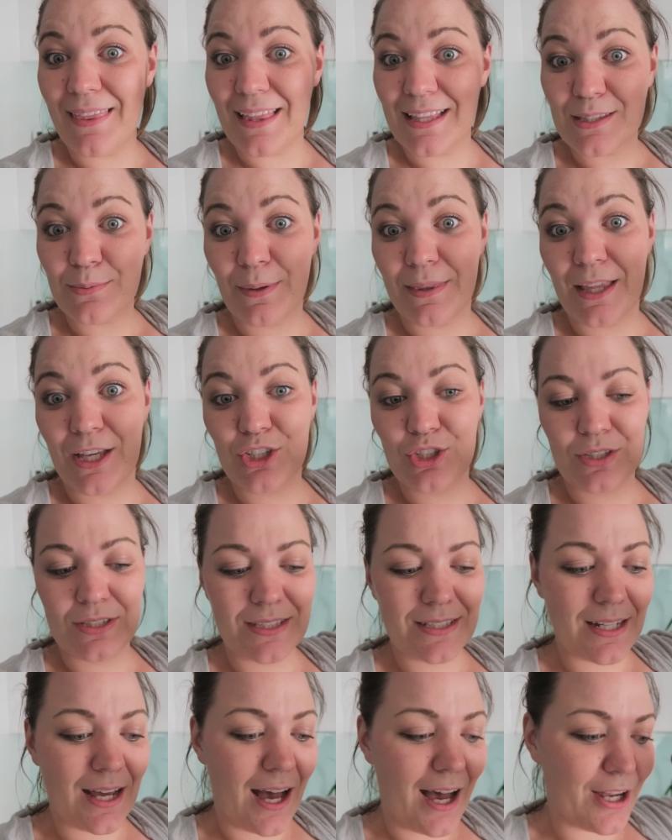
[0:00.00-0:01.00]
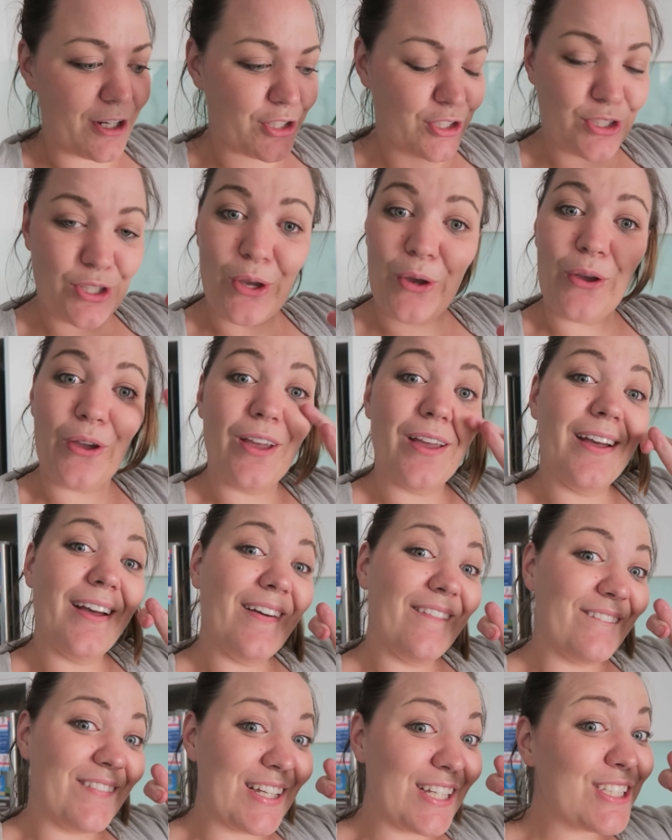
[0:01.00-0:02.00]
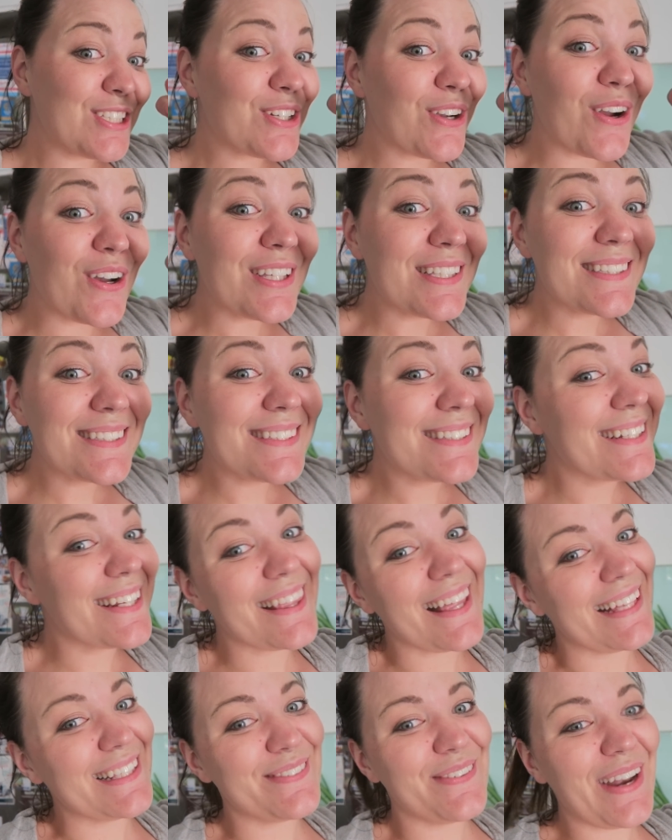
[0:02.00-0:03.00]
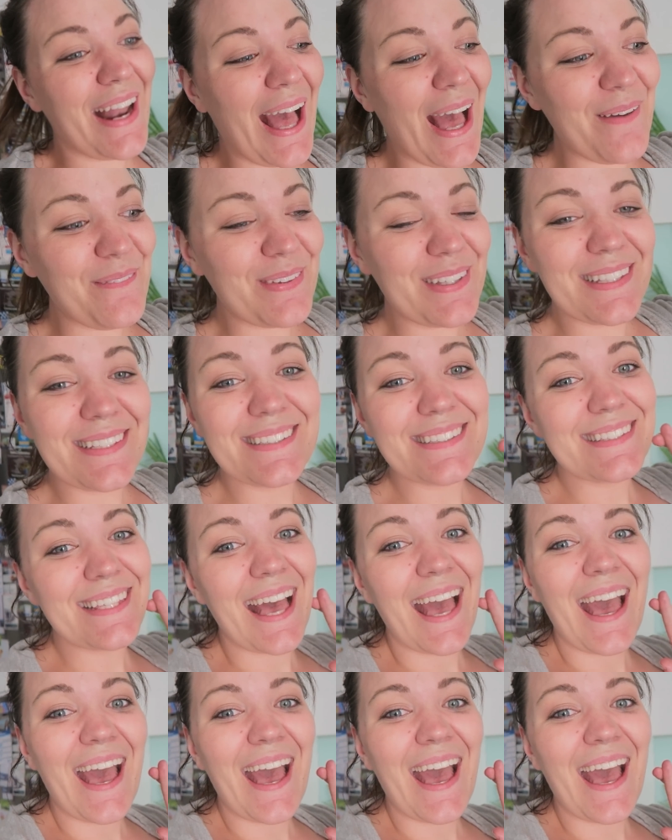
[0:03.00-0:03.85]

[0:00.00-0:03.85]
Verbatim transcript: That's when they should start. So fingers crossed that's when it happens